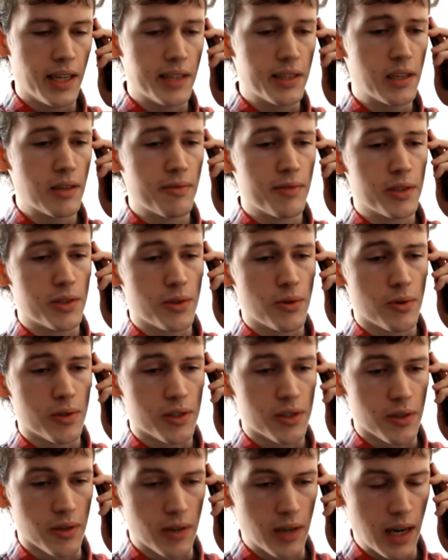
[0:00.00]
Nothing of the
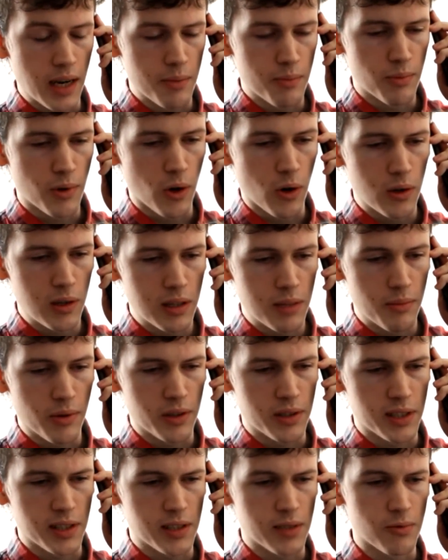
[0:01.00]
sort, sir. I'm calling
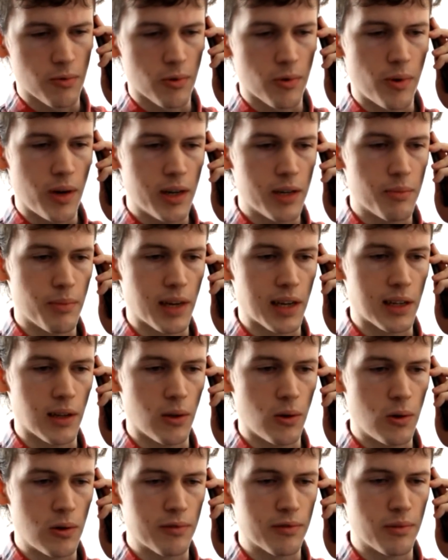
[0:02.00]
because it's required by
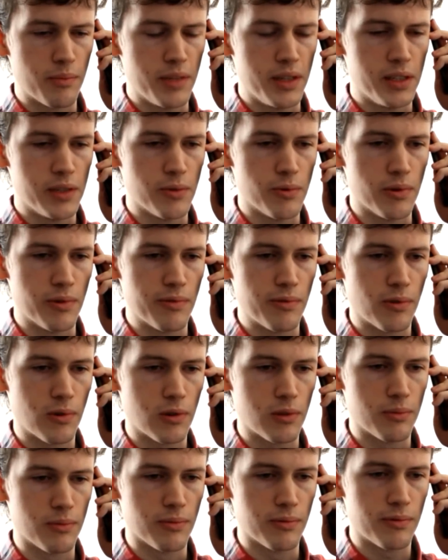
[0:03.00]
law for me to
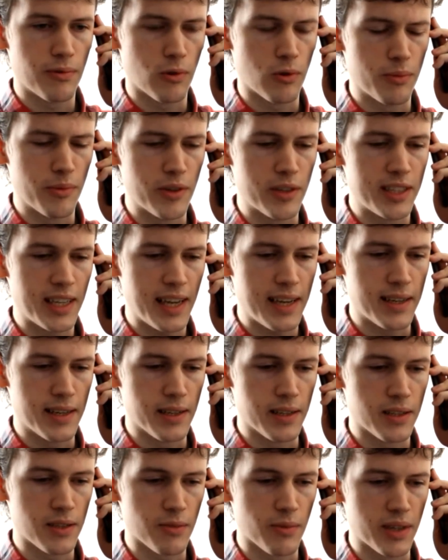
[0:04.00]
inform former
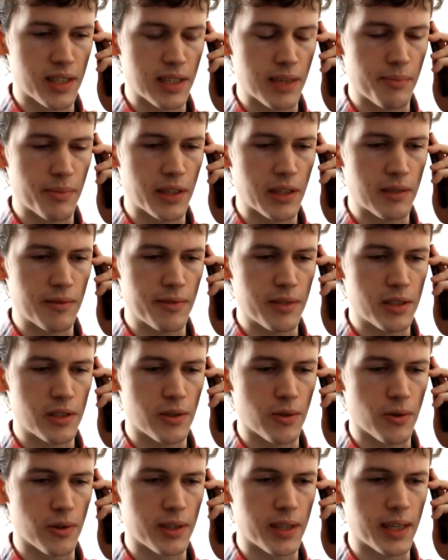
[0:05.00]
tenants when something of this
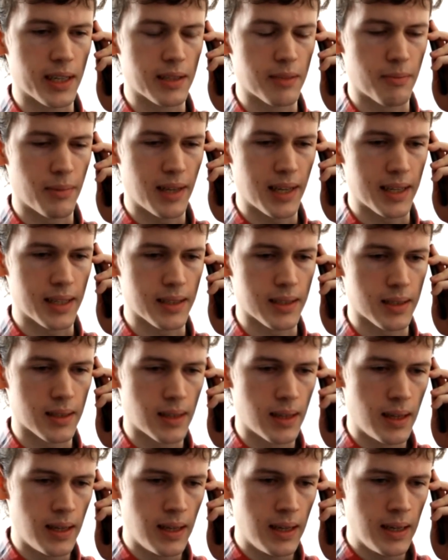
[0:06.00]
sort takes place.